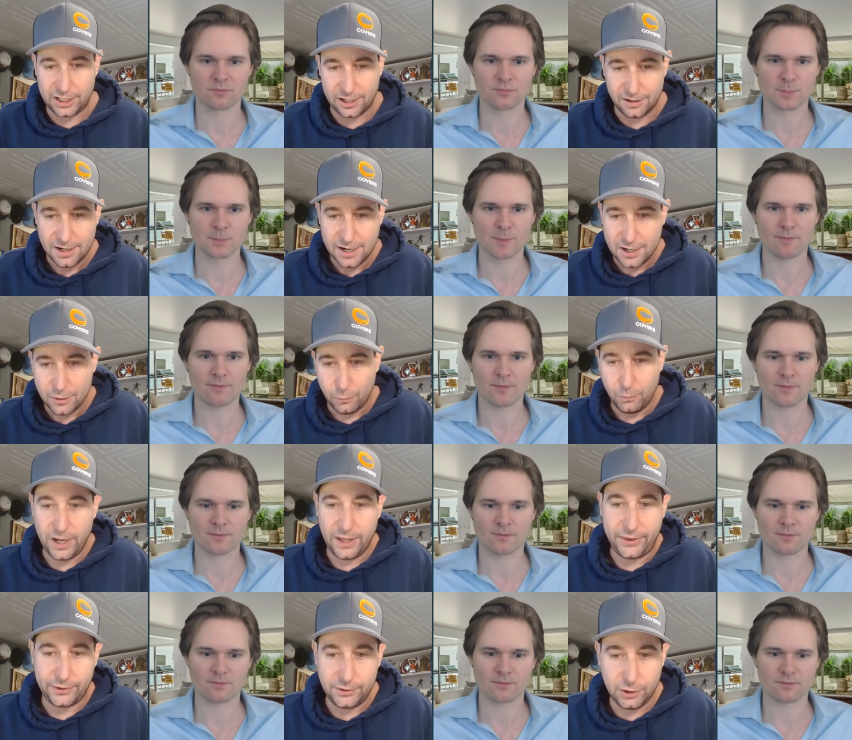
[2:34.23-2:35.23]
Speaker 1: here
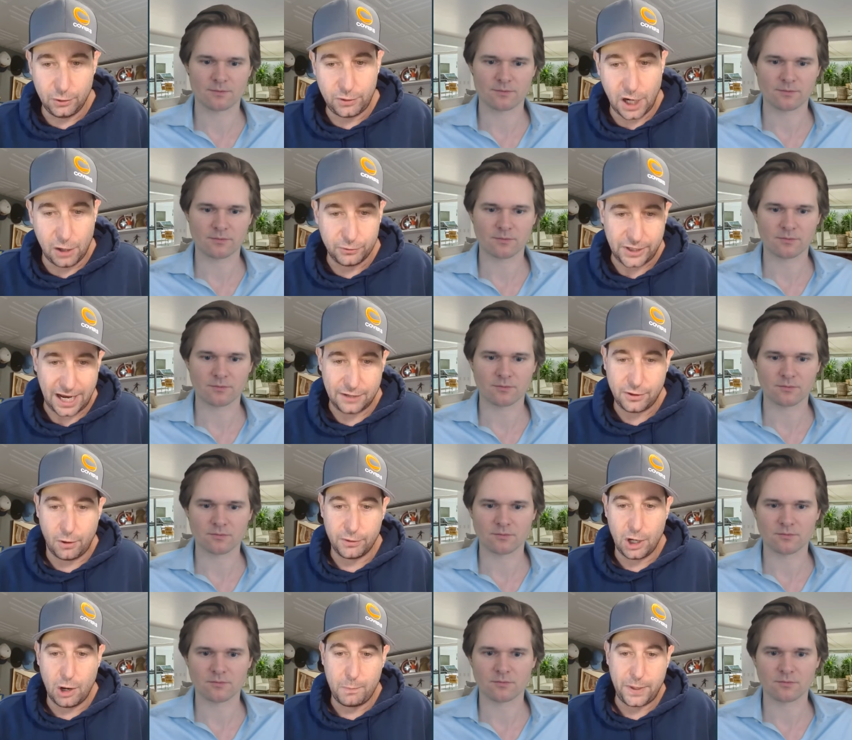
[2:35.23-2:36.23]
with new coach
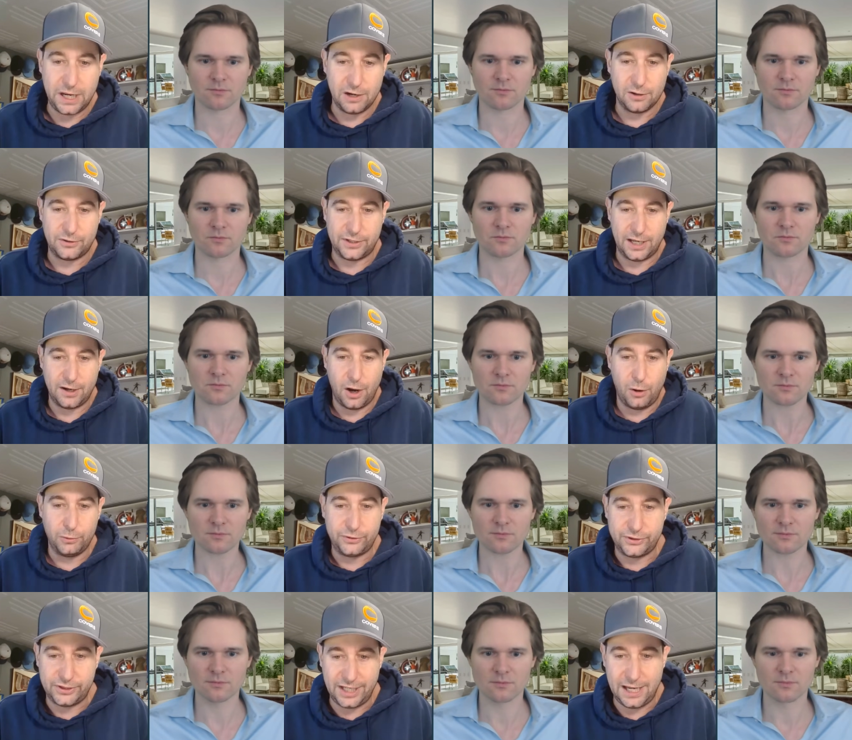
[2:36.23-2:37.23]
Antonio Pierce and
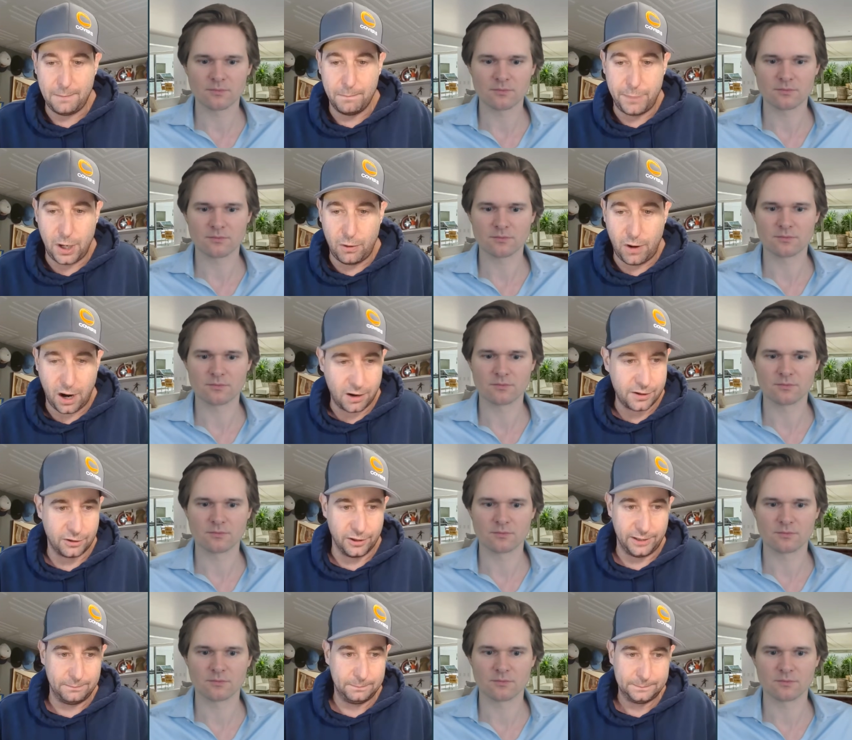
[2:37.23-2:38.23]
O C Bo
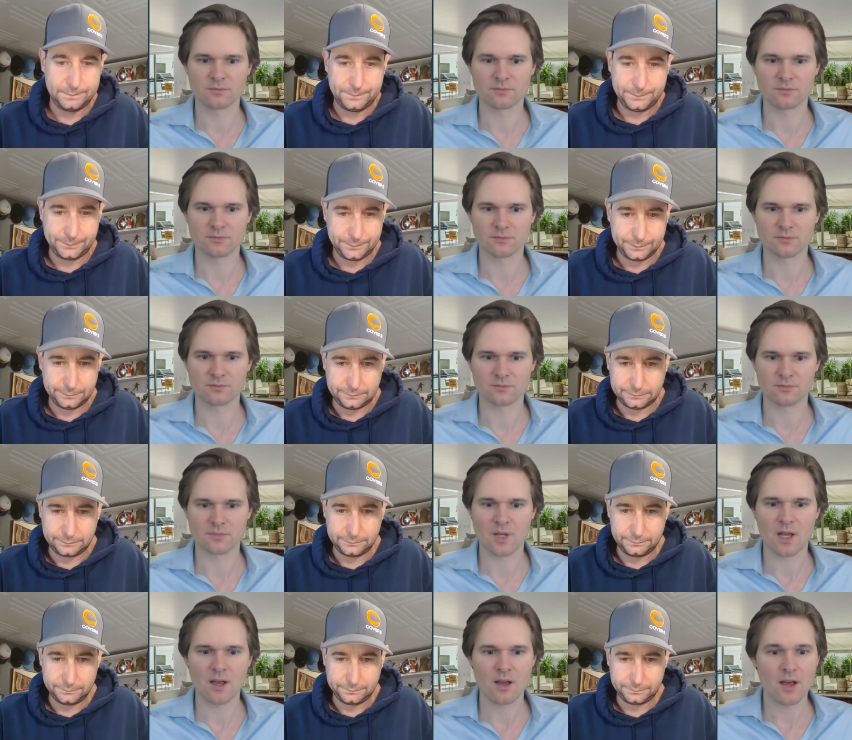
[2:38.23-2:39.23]
Hardegreen?
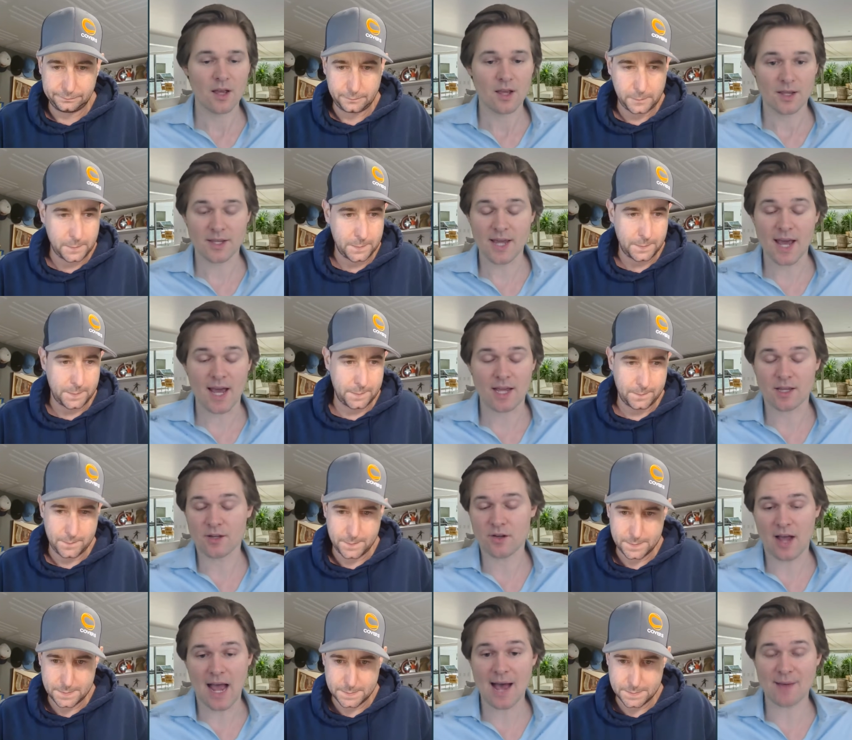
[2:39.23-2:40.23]
Speaker 2: Yeah, you
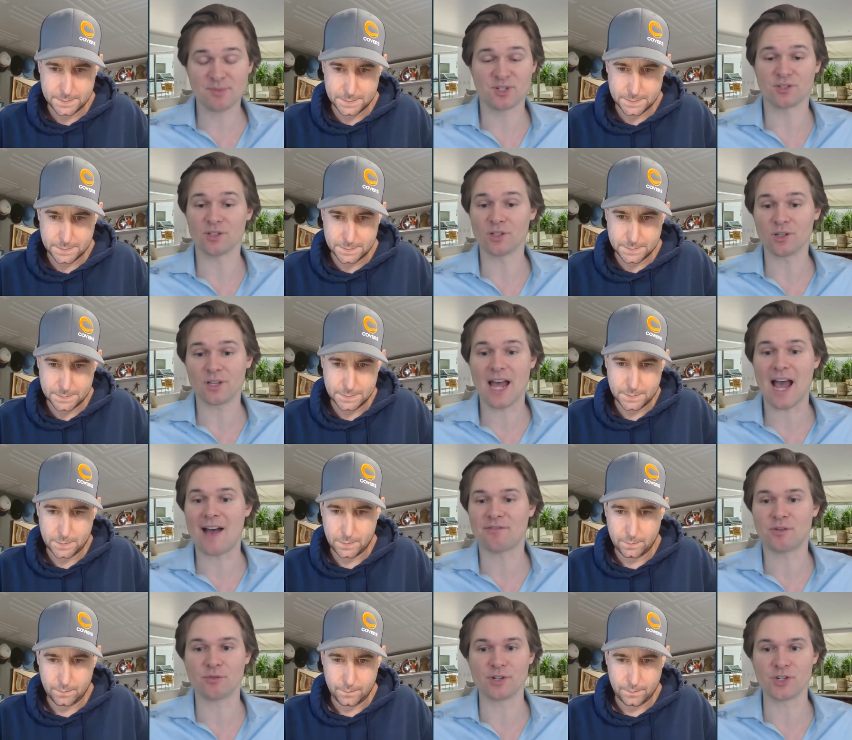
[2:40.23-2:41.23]
absolutely have
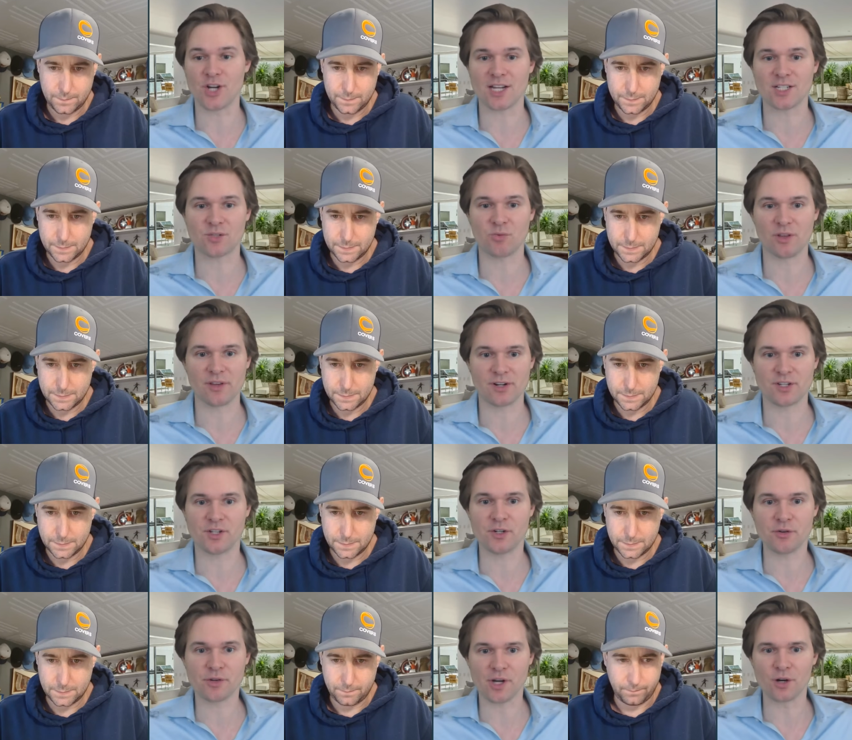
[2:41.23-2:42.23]
to adjust when there's a new
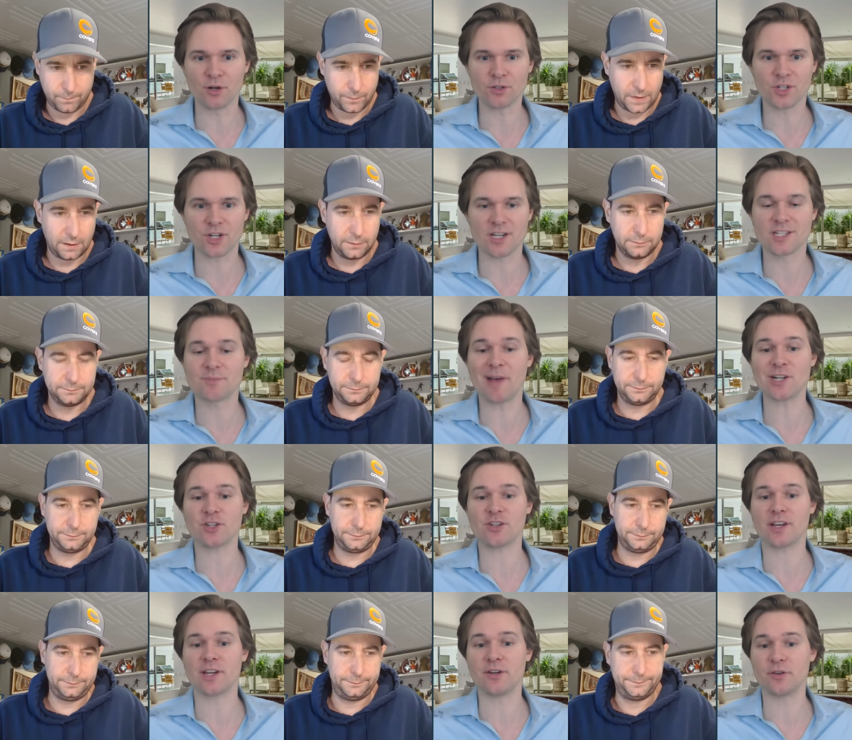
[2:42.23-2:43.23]
coach,
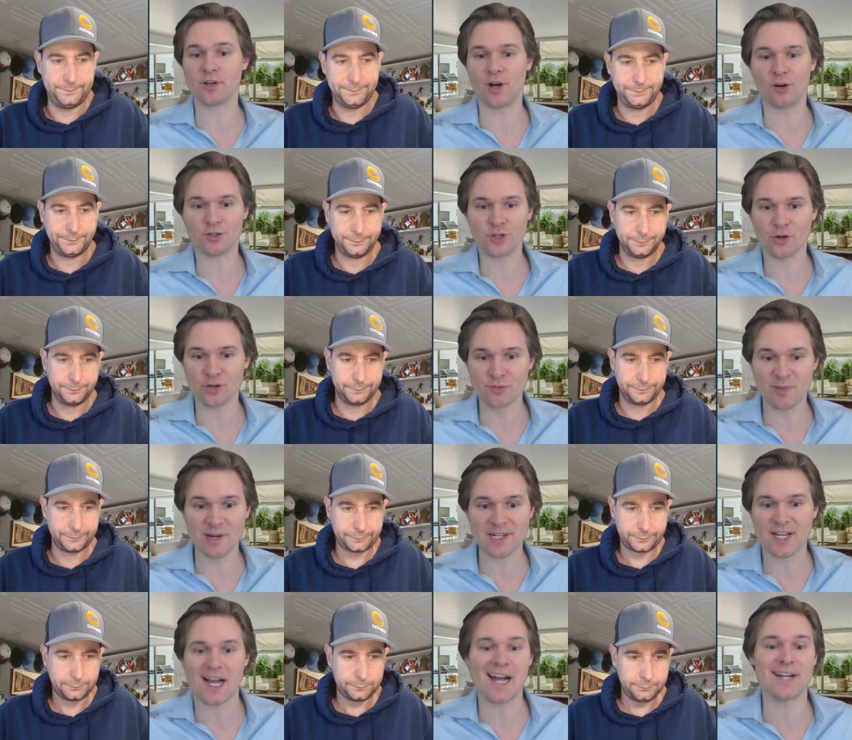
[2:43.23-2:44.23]
especially a new coach who's been
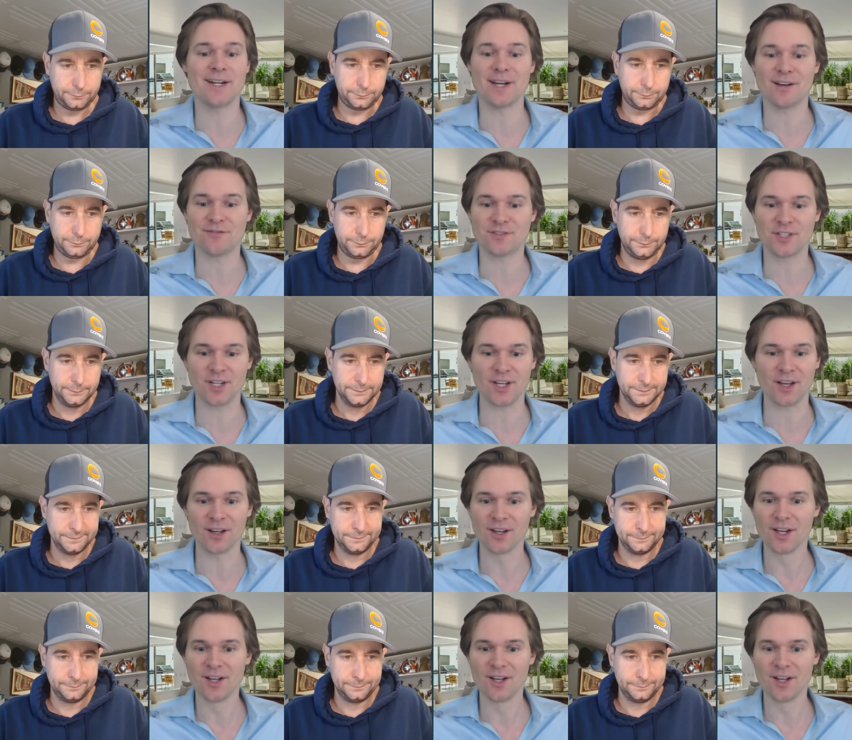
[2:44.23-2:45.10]
kind enough to,